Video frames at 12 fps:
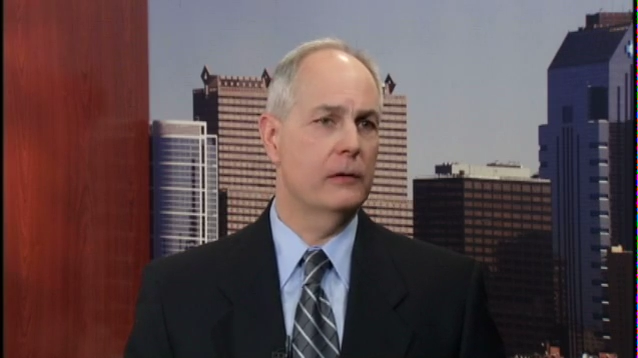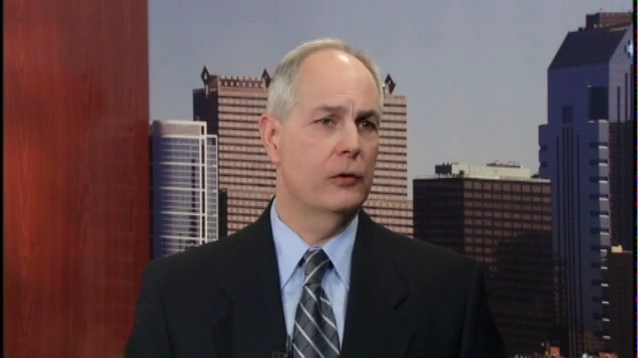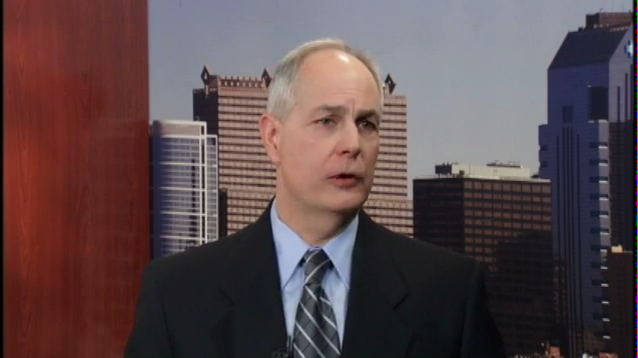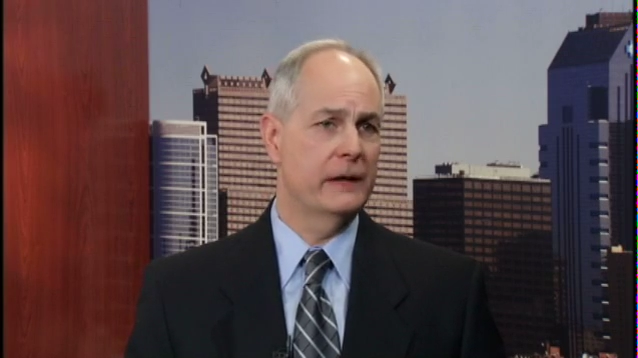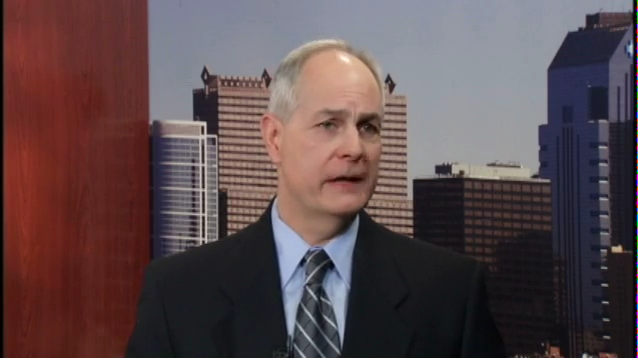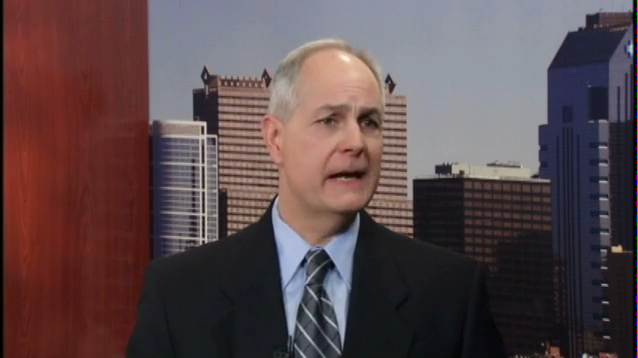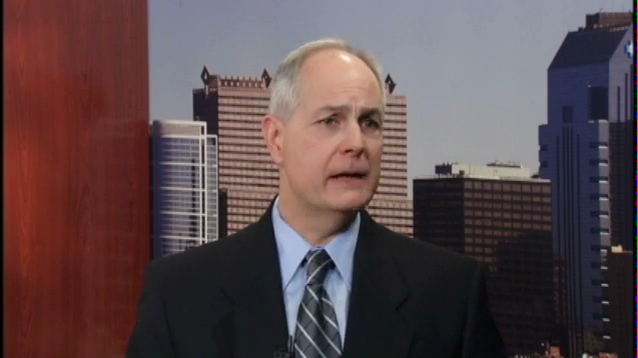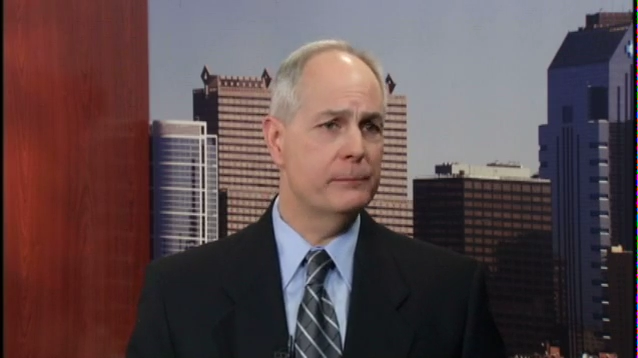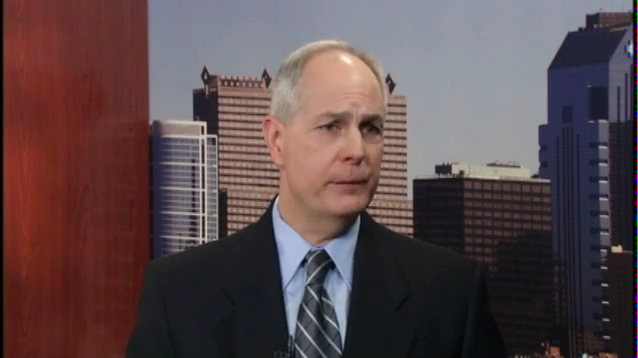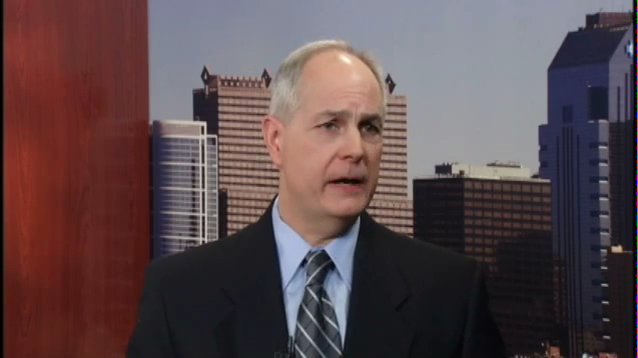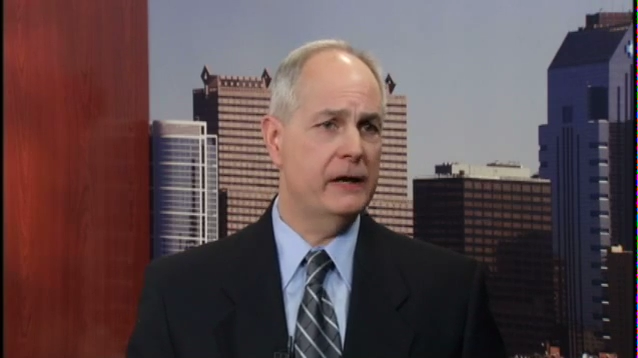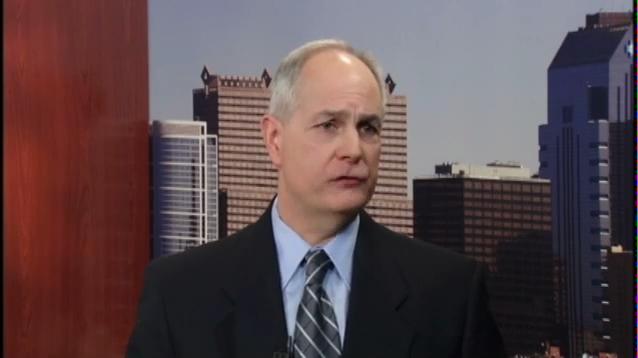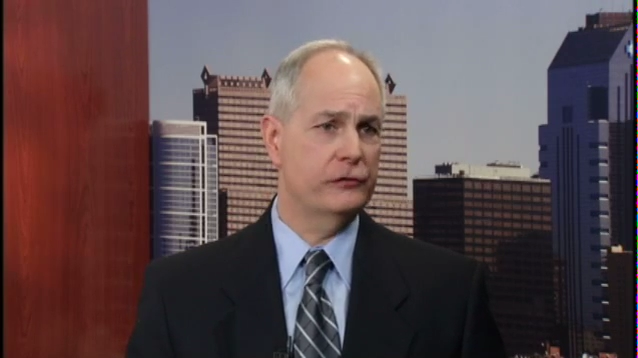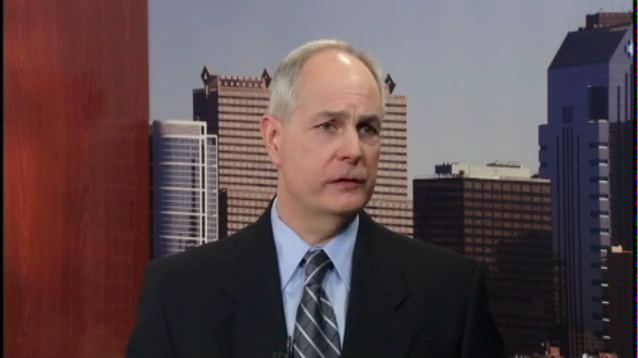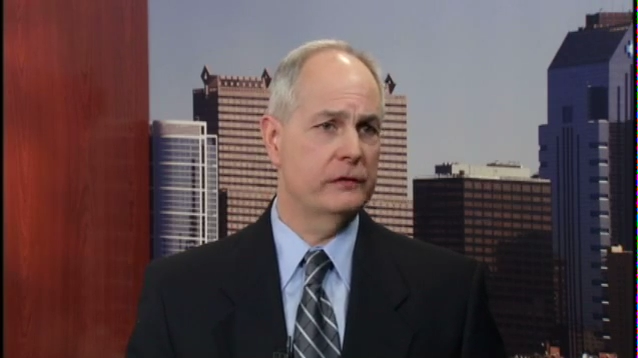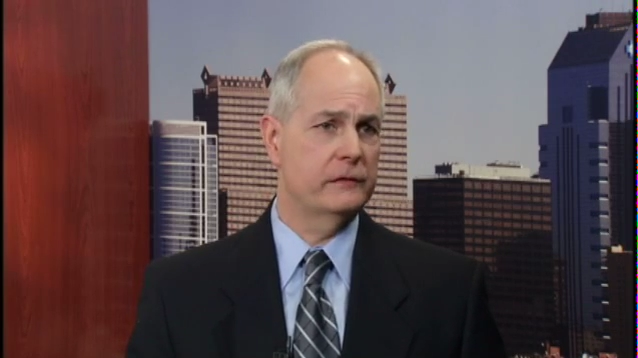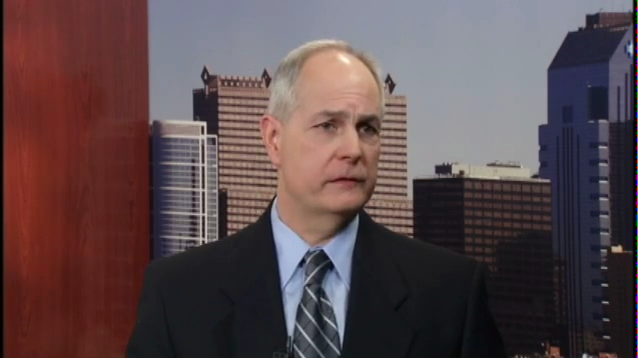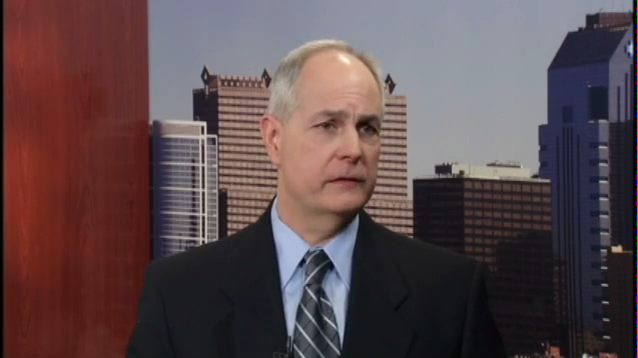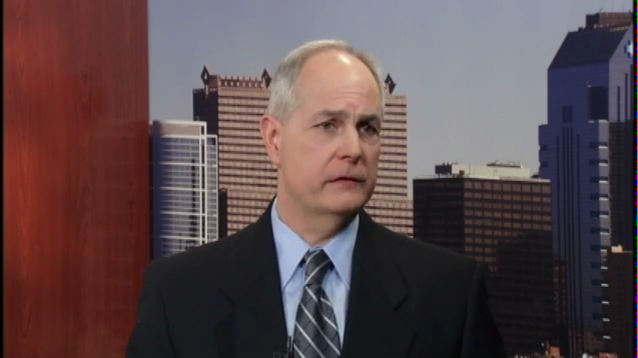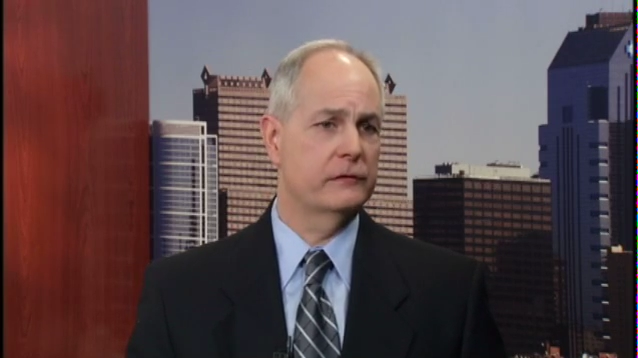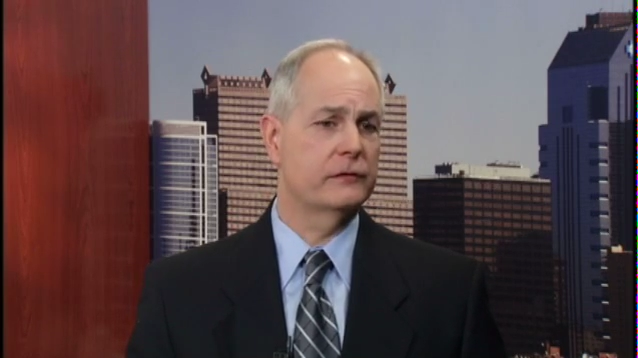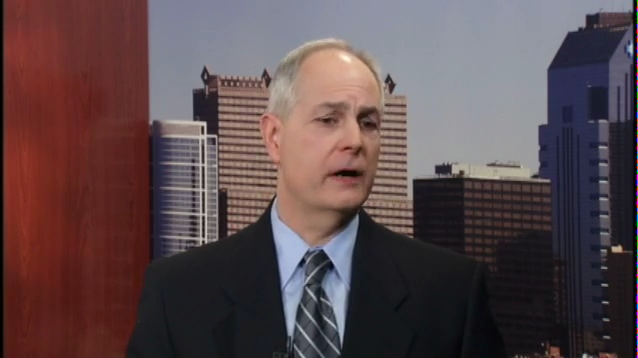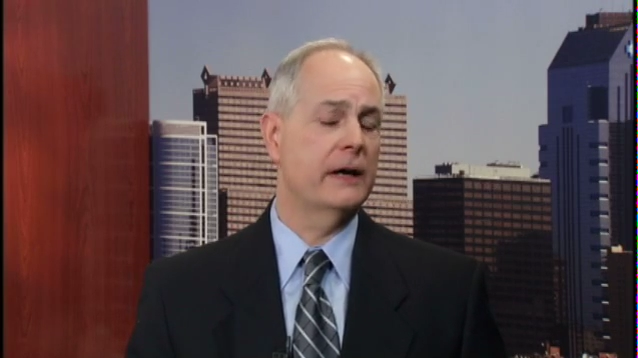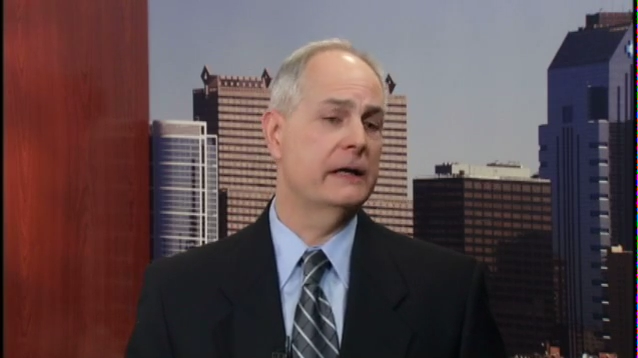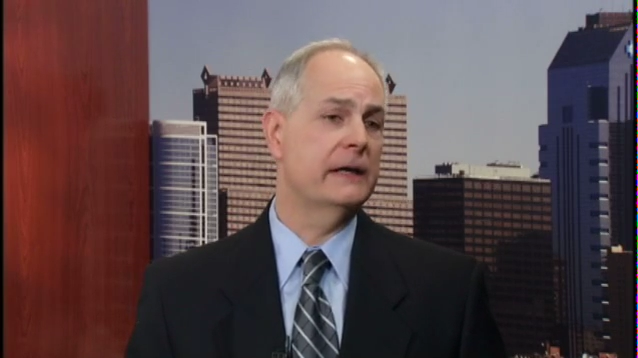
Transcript: on an inpatient side,